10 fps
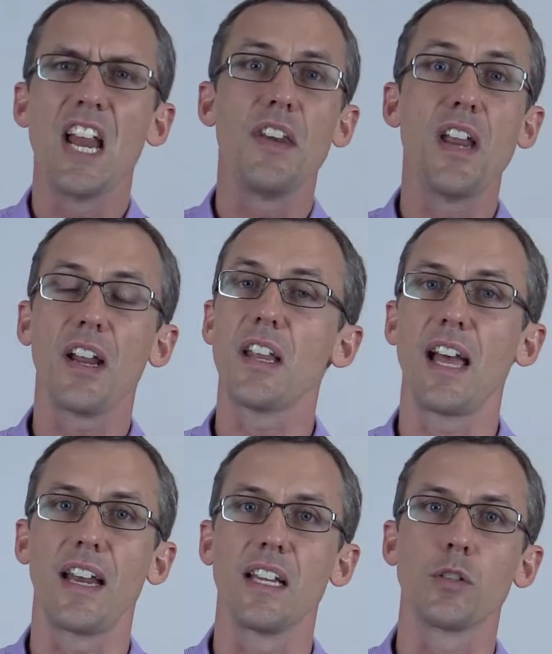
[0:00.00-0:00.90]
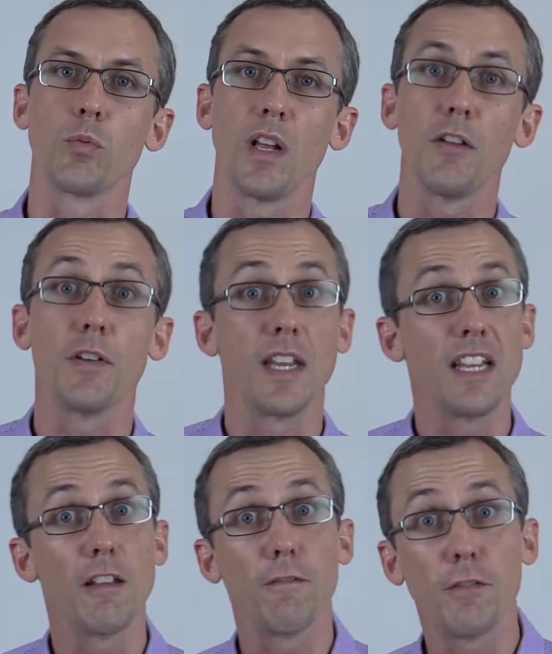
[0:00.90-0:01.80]
None of that is relevant
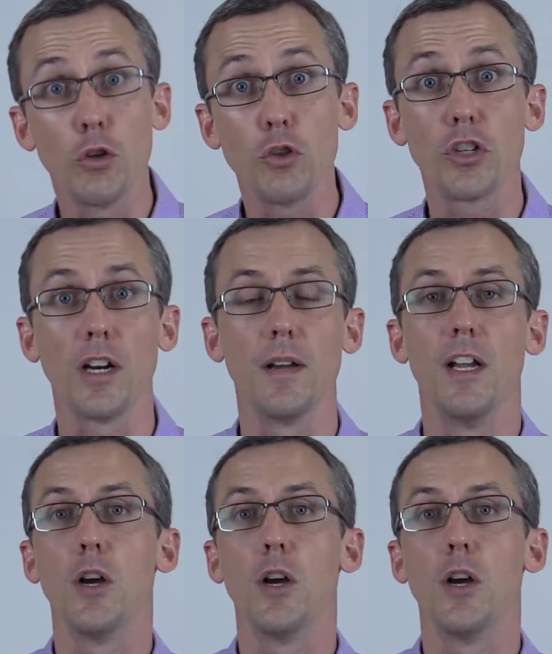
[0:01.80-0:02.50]
in the future.